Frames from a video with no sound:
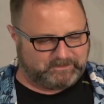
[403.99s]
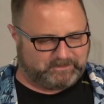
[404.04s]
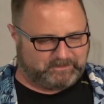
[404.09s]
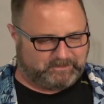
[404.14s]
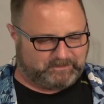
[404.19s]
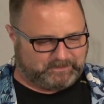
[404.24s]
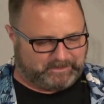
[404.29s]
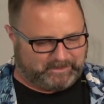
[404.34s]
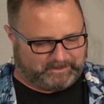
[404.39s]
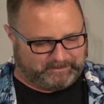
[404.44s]

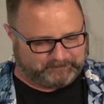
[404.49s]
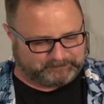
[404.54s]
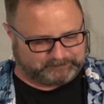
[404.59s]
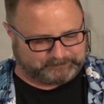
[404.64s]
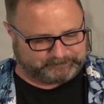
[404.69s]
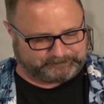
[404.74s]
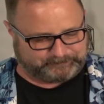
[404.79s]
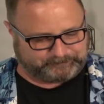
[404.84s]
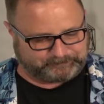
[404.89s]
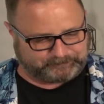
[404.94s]
Okay,
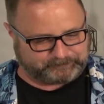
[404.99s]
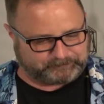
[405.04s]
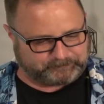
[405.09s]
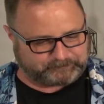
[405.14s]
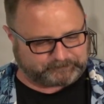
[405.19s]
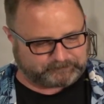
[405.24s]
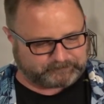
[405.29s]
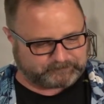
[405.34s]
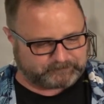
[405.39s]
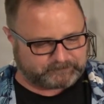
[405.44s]

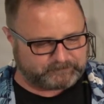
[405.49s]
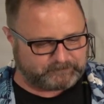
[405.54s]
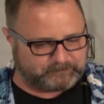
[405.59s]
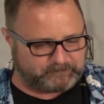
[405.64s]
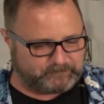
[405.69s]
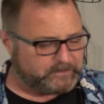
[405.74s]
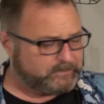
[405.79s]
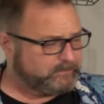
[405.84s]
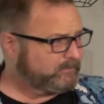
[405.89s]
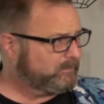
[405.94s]

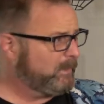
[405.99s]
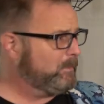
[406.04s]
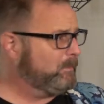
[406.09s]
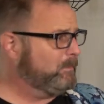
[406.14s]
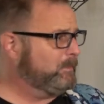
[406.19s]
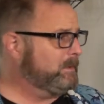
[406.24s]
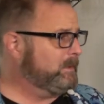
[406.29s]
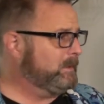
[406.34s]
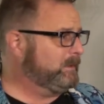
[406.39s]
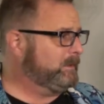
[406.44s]

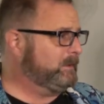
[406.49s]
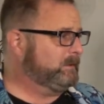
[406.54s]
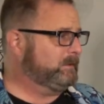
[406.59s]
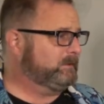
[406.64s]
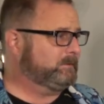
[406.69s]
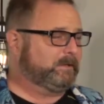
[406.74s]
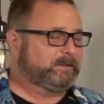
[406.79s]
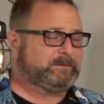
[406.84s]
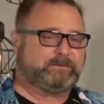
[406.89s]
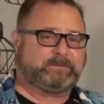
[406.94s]
so
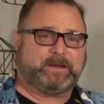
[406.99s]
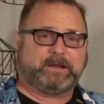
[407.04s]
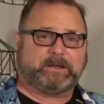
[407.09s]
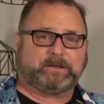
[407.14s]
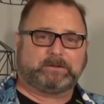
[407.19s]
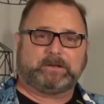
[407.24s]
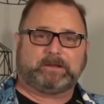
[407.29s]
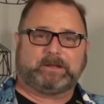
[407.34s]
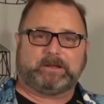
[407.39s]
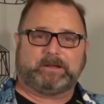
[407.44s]
let's take a
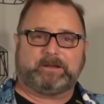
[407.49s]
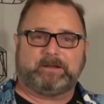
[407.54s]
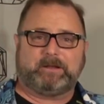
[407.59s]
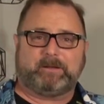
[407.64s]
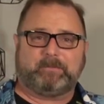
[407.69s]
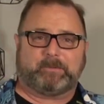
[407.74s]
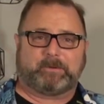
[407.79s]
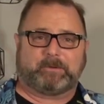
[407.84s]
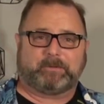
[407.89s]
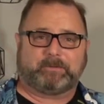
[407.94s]
look at a
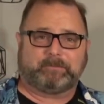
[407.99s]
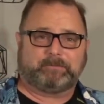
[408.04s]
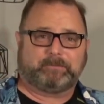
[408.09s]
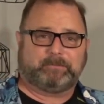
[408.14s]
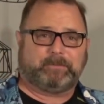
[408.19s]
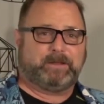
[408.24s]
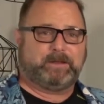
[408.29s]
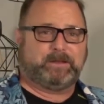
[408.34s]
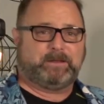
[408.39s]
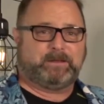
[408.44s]
number
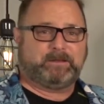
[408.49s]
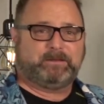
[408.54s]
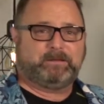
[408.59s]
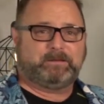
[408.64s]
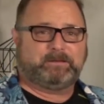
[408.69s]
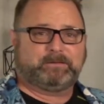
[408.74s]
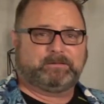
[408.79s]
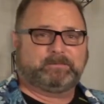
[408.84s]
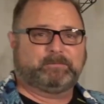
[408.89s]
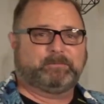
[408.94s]
in
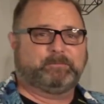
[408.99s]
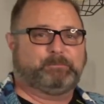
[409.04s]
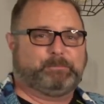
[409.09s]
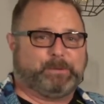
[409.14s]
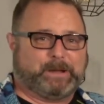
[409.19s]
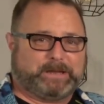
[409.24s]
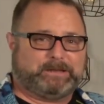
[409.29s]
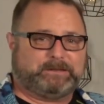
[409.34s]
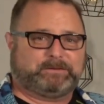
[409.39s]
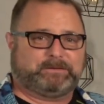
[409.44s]

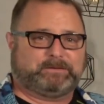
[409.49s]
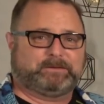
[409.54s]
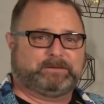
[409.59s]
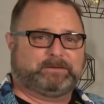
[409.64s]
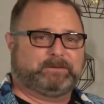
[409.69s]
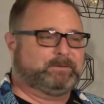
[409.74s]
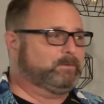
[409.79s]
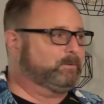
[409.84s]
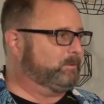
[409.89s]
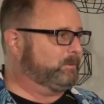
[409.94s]
byte
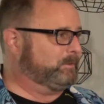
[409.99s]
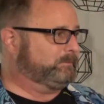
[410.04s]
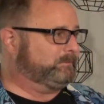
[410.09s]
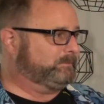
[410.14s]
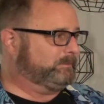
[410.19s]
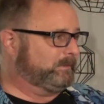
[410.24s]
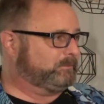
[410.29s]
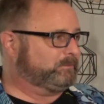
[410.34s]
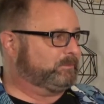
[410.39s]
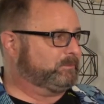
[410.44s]
or
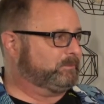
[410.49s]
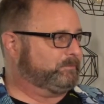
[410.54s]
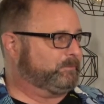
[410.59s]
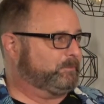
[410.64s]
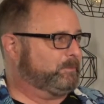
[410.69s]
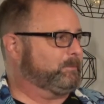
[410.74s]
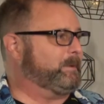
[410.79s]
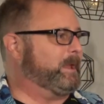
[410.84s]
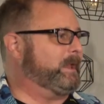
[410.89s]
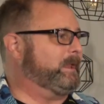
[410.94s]
digital
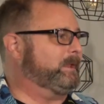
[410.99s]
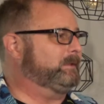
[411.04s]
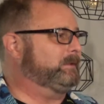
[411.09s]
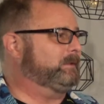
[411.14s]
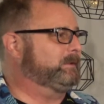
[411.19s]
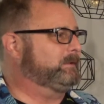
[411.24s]
format.